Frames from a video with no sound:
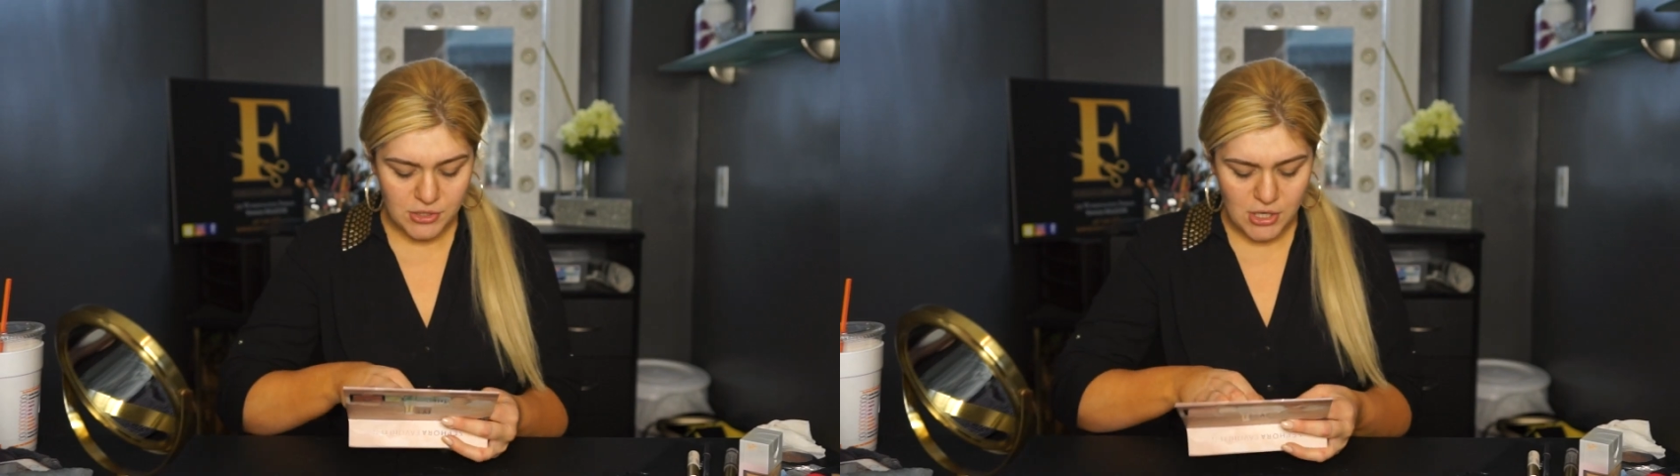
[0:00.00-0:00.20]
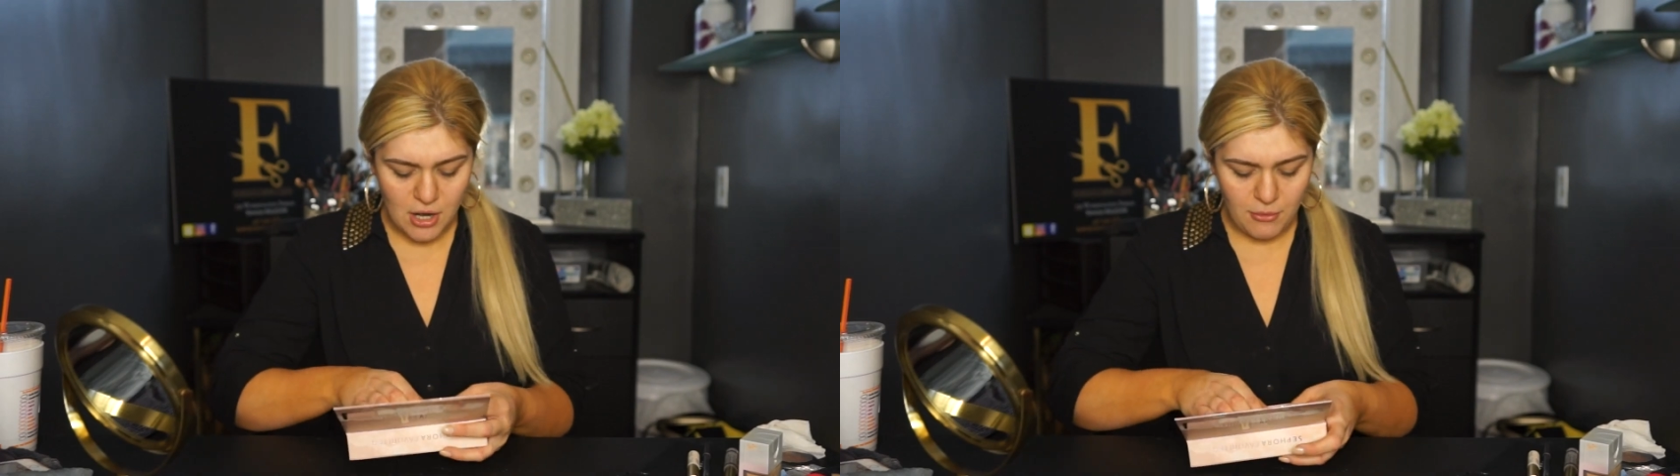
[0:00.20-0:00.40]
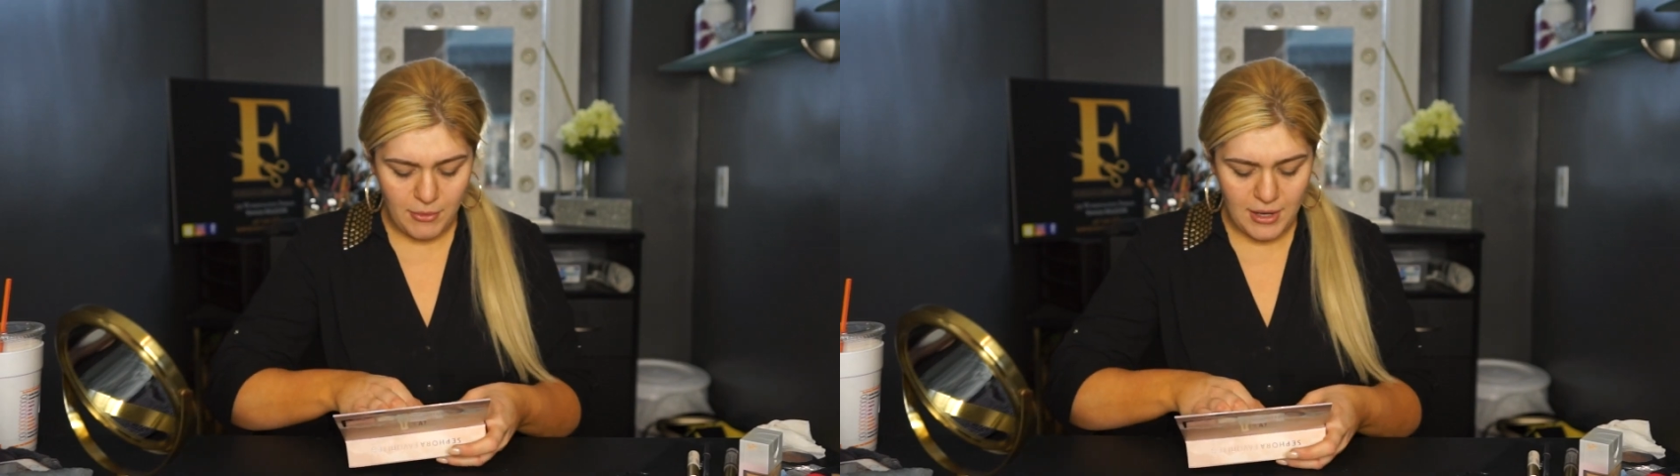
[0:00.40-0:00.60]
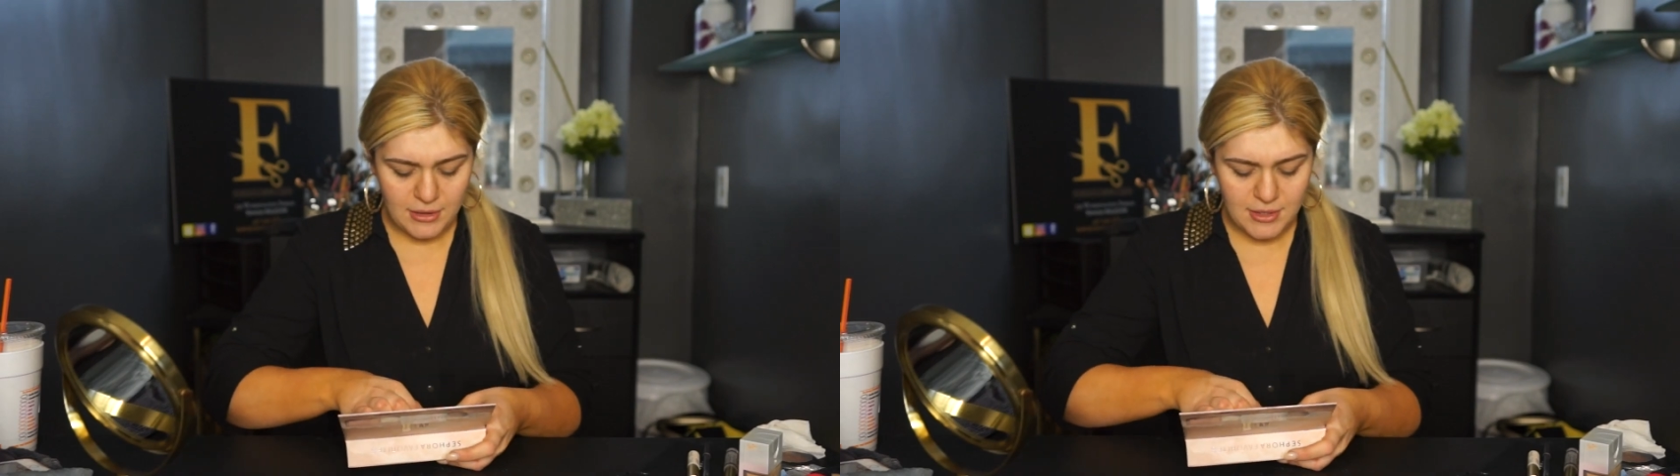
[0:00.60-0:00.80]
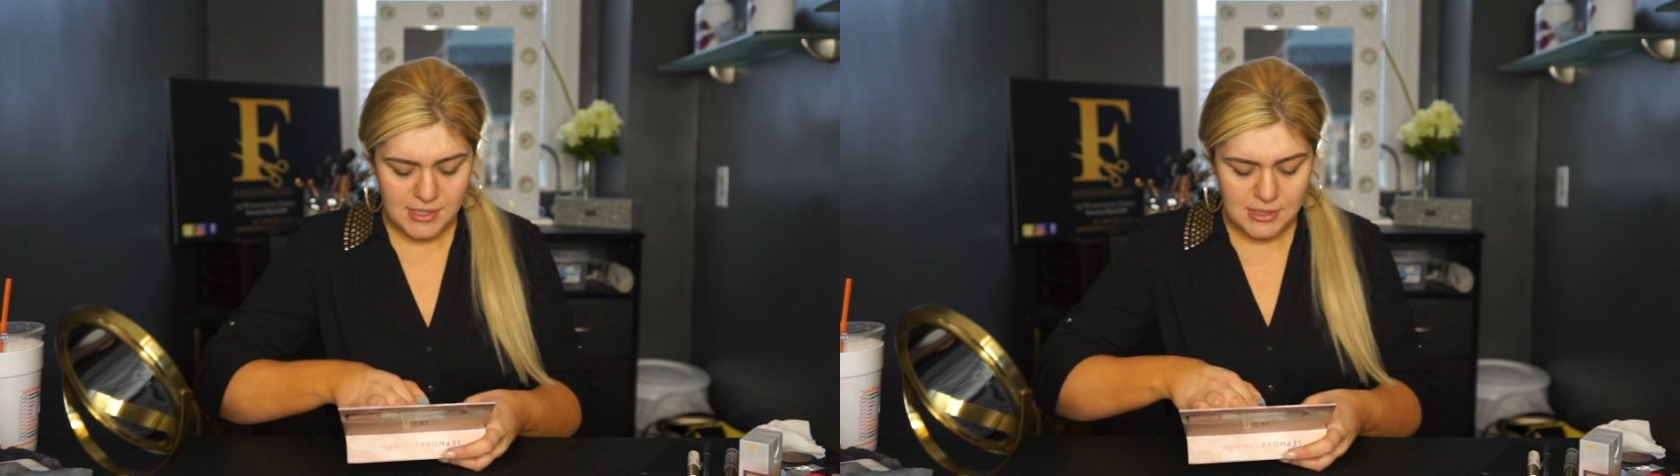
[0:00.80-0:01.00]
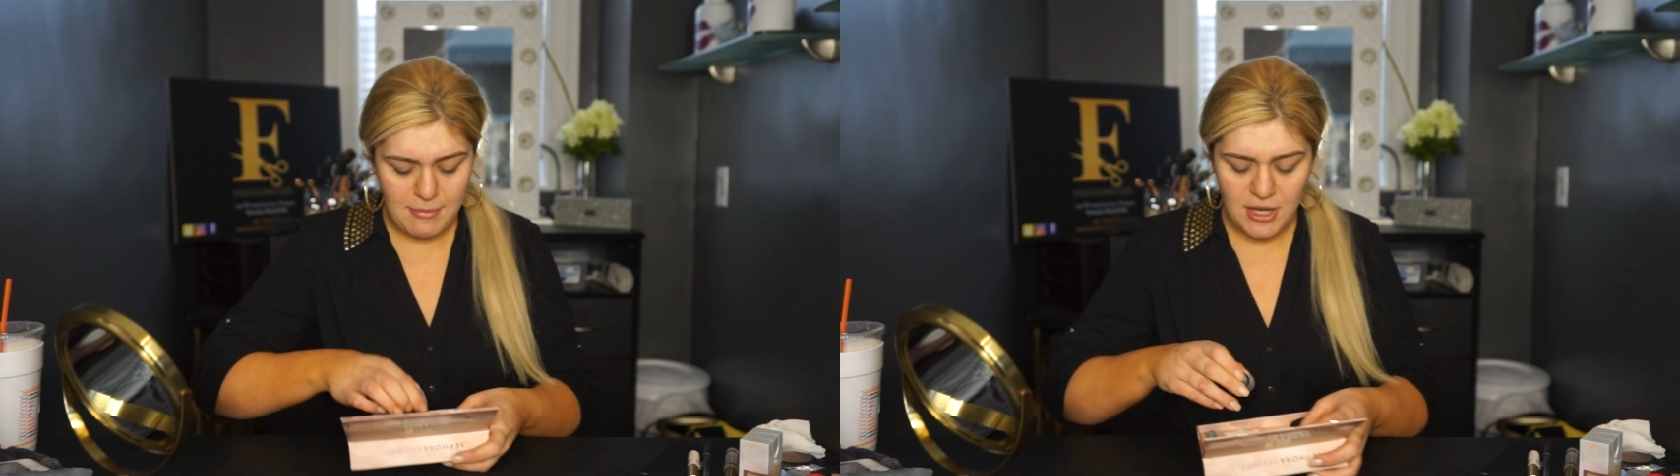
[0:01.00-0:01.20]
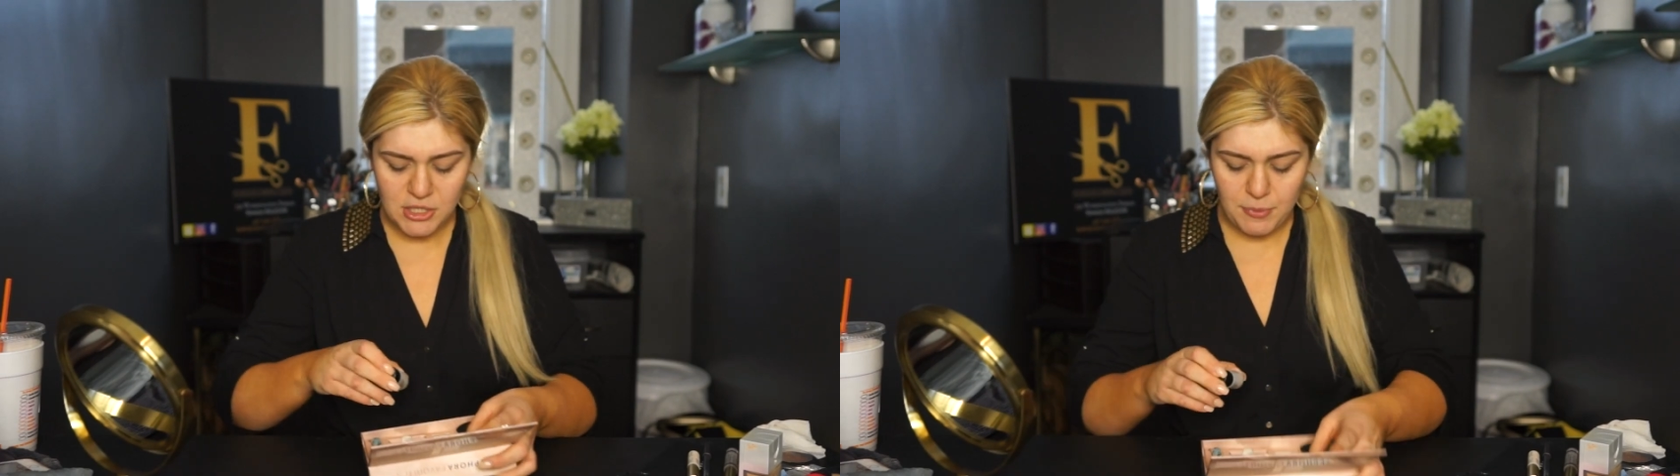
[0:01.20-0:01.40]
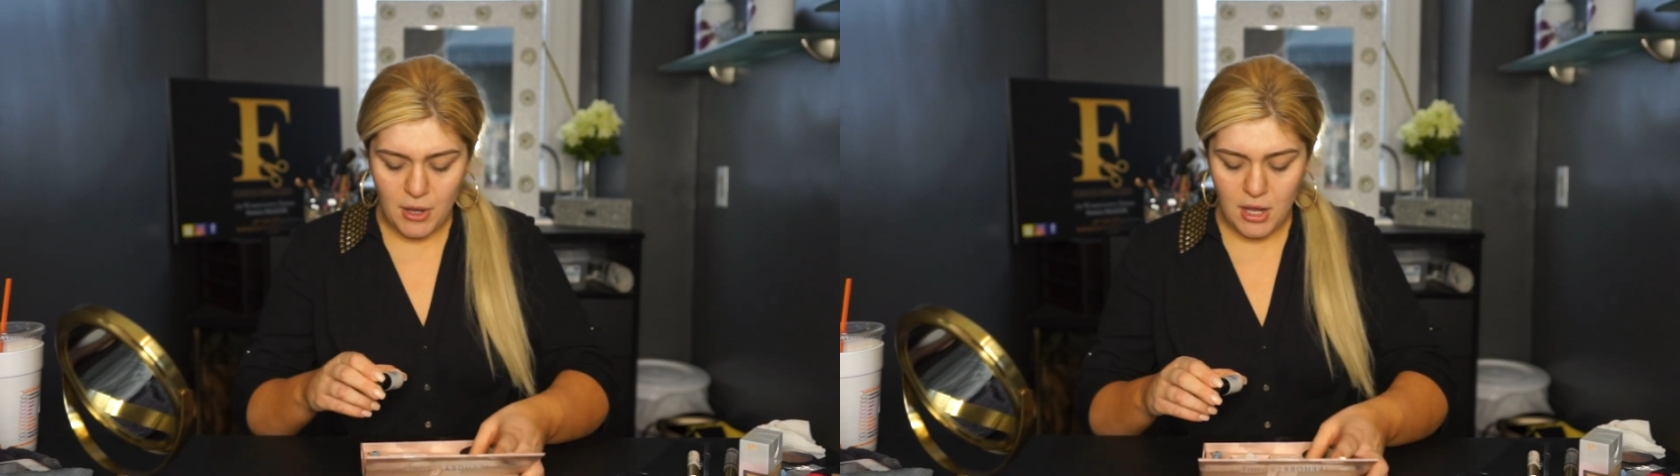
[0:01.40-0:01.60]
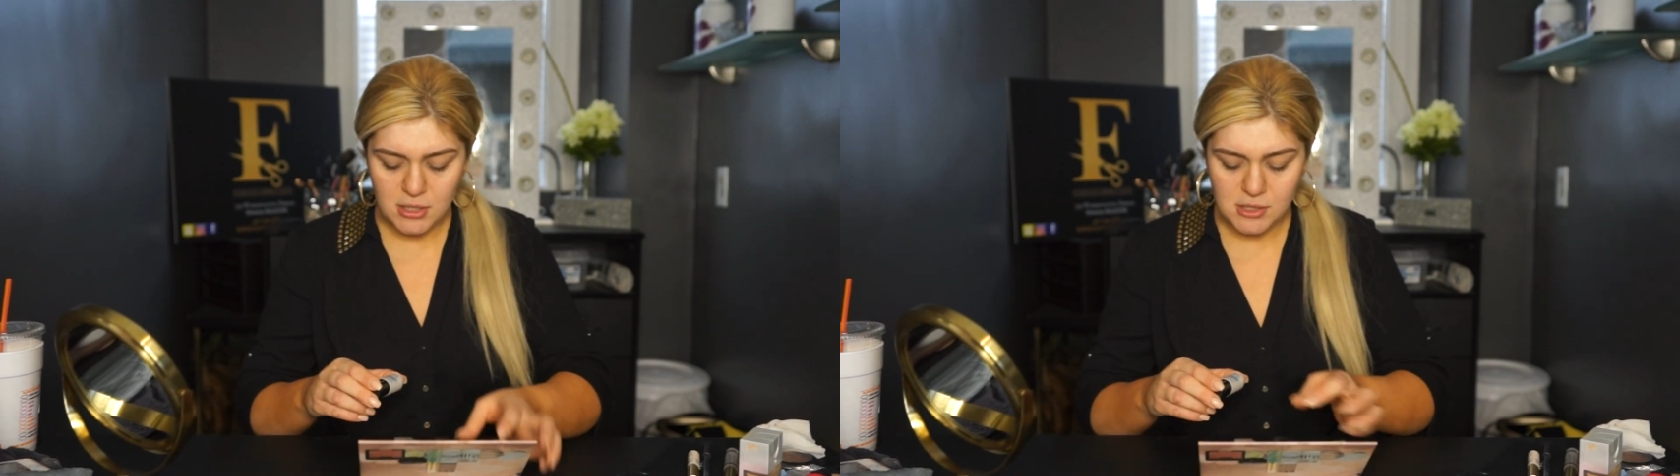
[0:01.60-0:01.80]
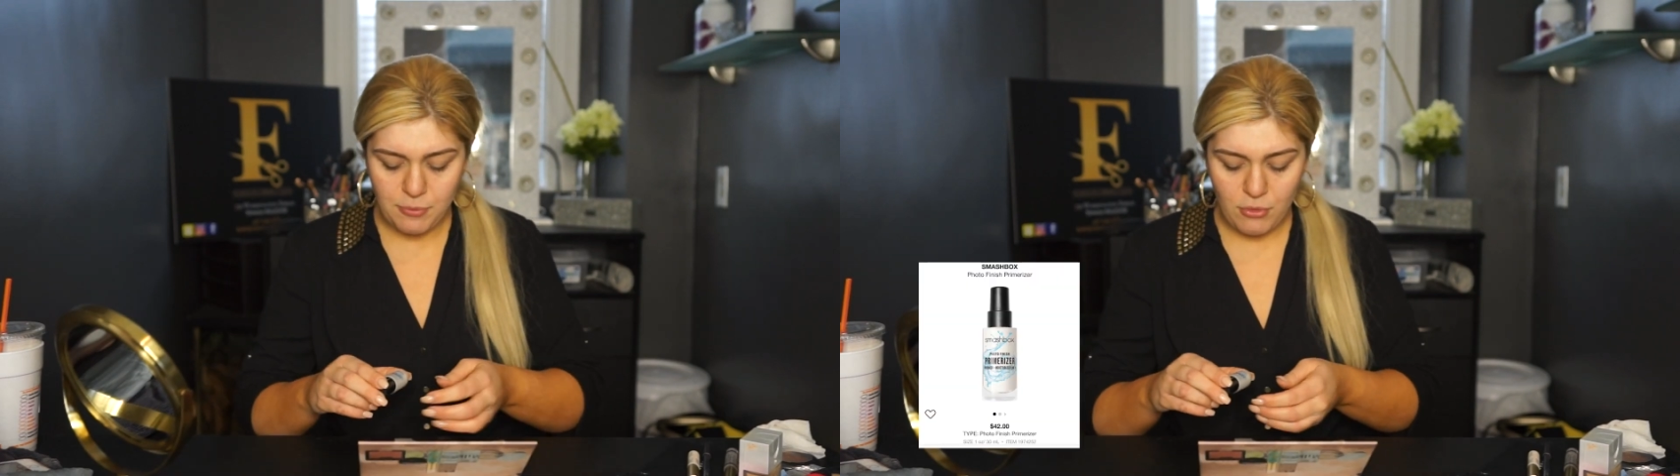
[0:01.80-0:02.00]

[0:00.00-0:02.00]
start with the Smashbox